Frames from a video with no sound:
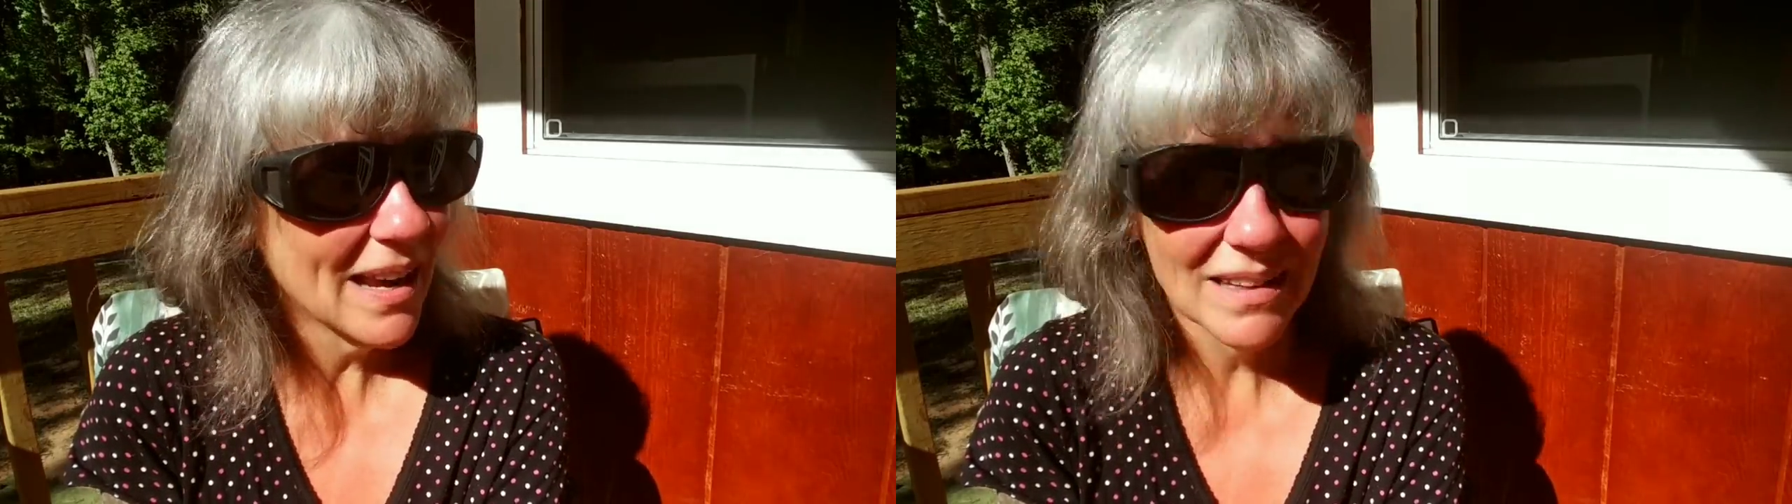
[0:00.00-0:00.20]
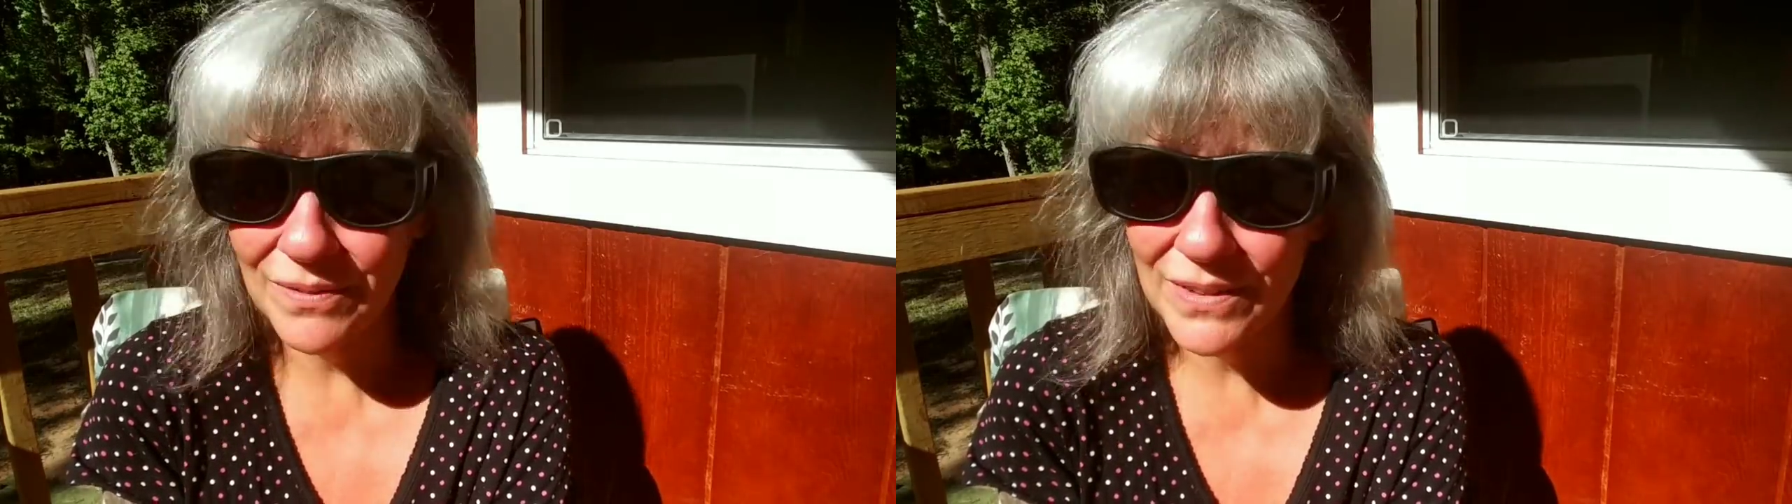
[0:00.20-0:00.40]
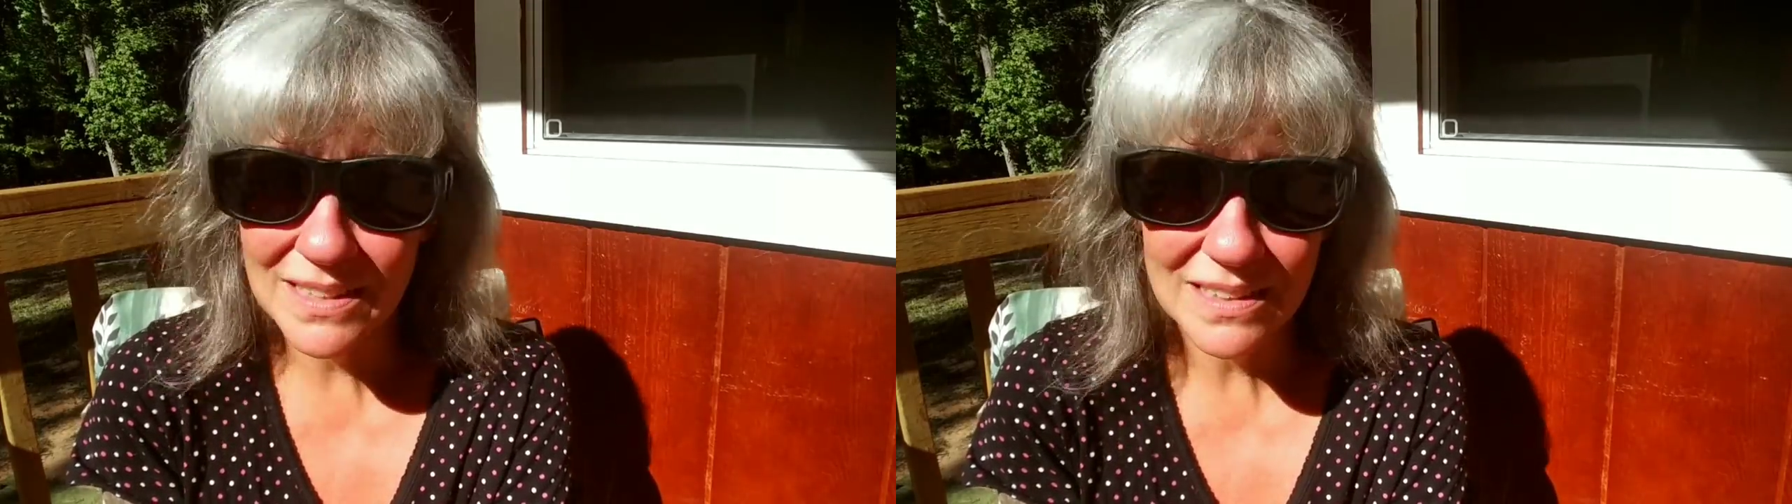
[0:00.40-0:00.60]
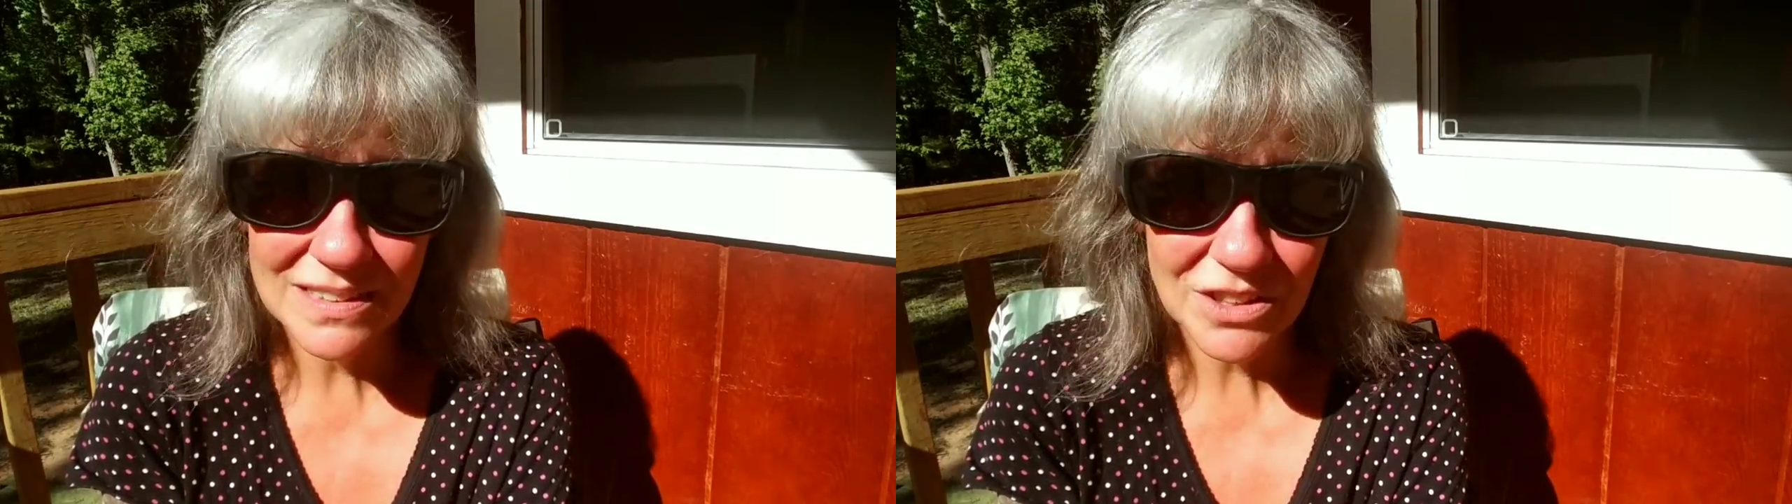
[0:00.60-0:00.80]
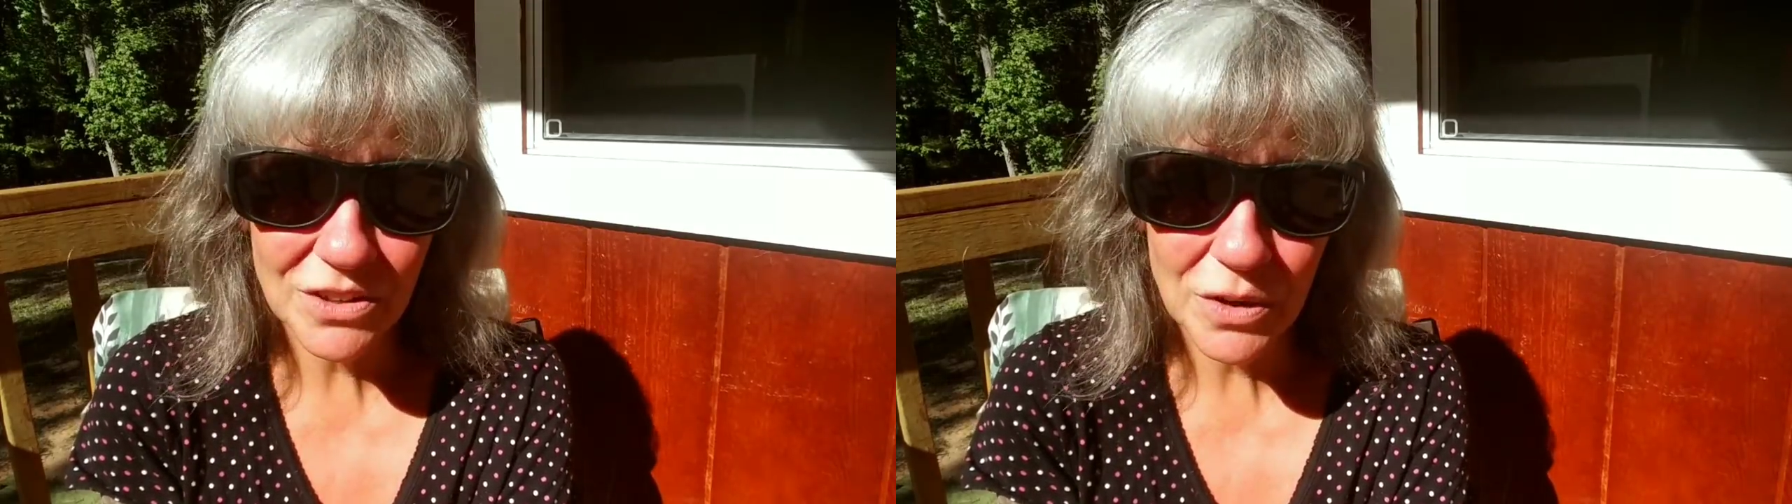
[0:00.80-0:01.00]
and if it does
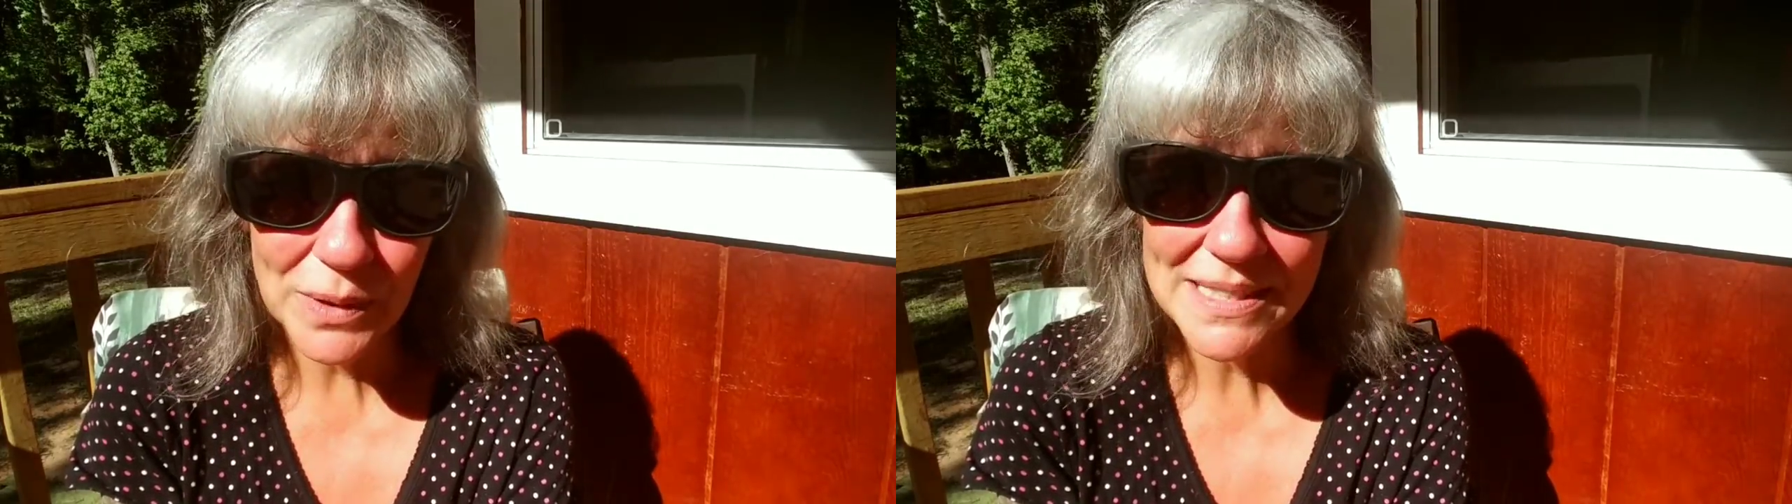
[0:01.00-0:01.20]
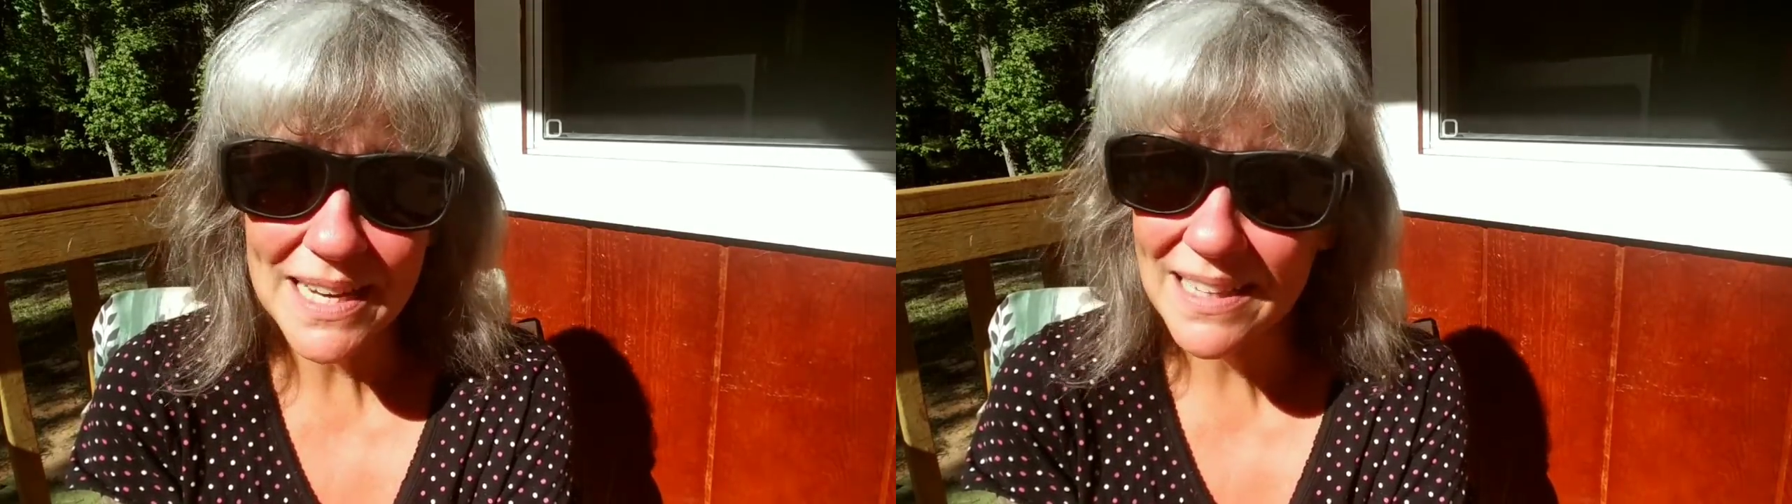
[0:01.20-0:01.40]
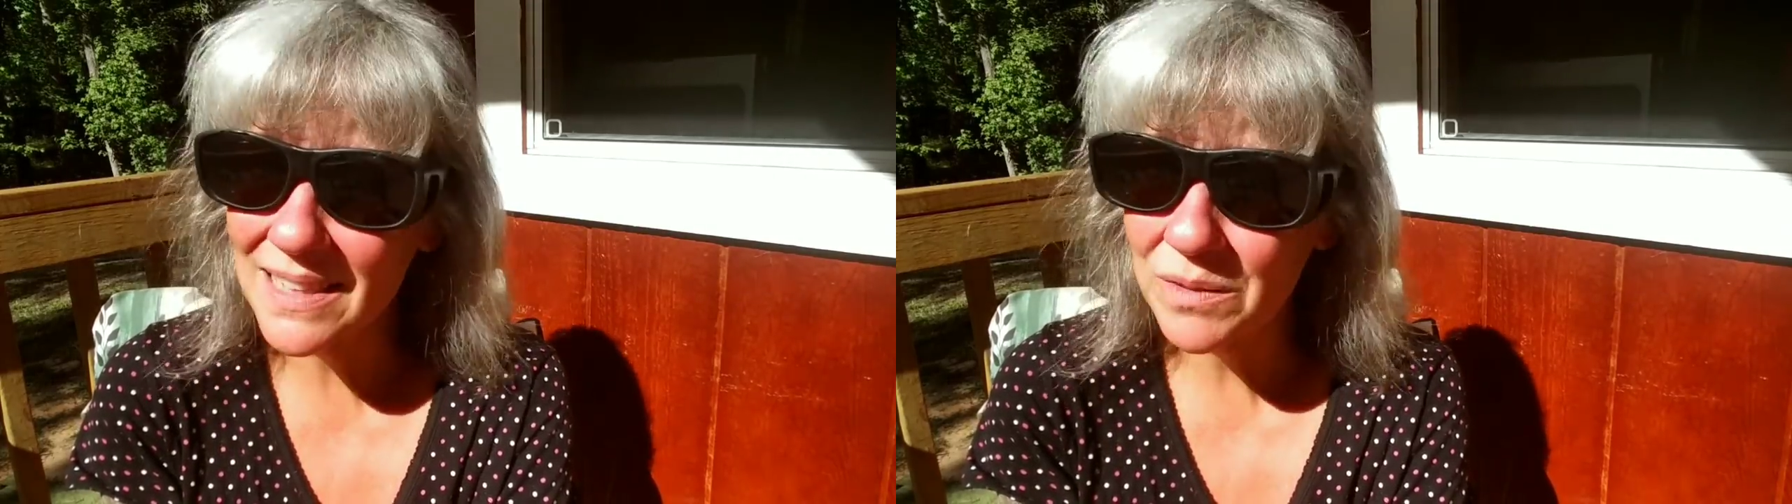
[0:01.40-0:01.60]
start going dead,